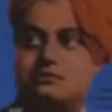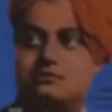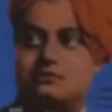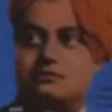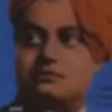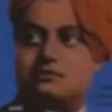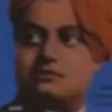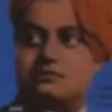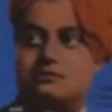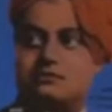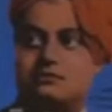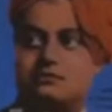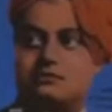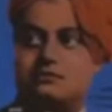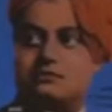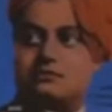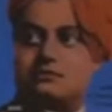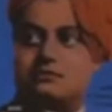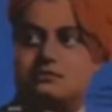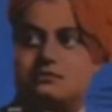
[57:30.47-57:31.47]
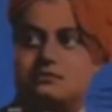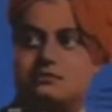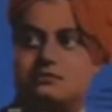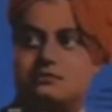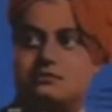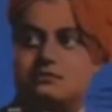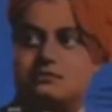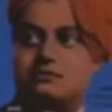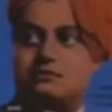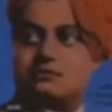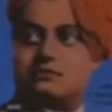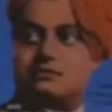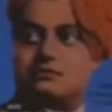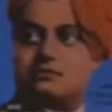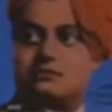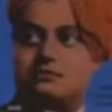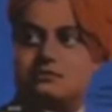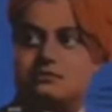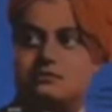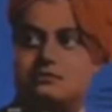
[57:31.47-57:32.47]

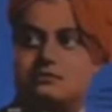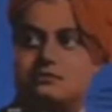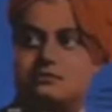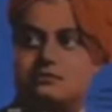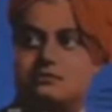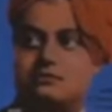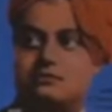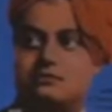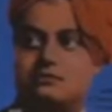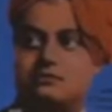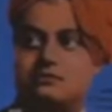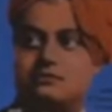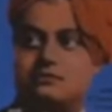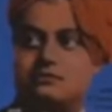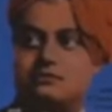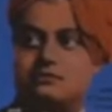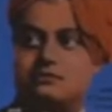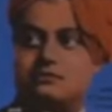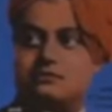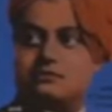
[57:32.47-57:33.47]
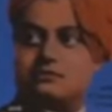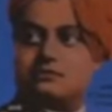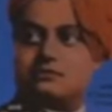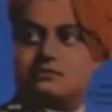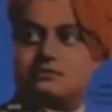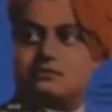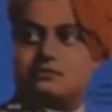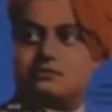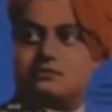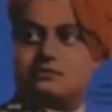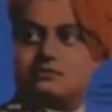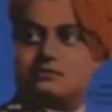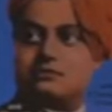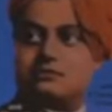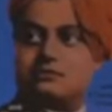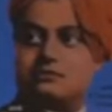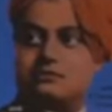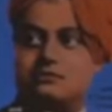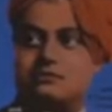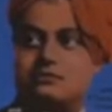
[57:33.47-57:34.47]

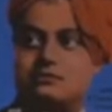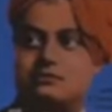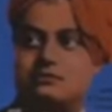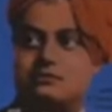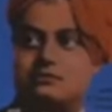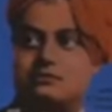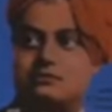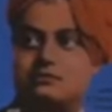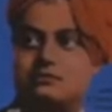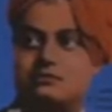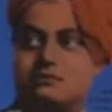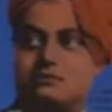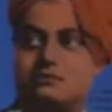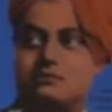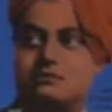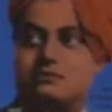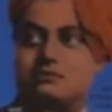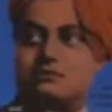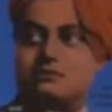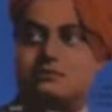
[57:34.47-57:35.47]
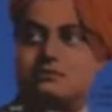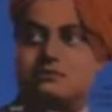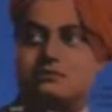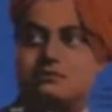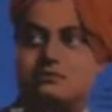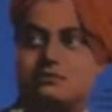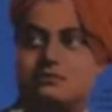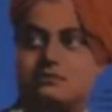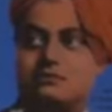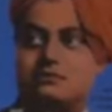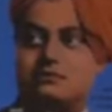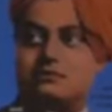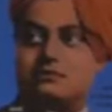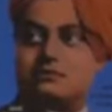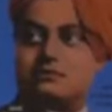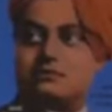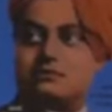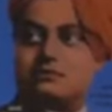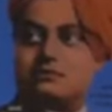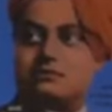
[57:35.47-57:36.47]

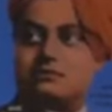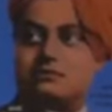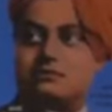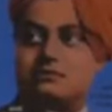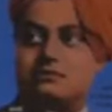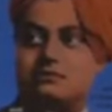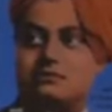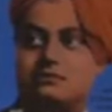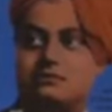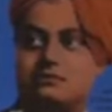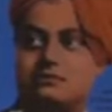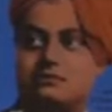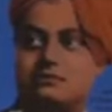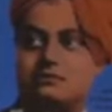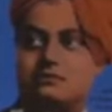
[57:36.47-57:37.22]
The person shown says nothing.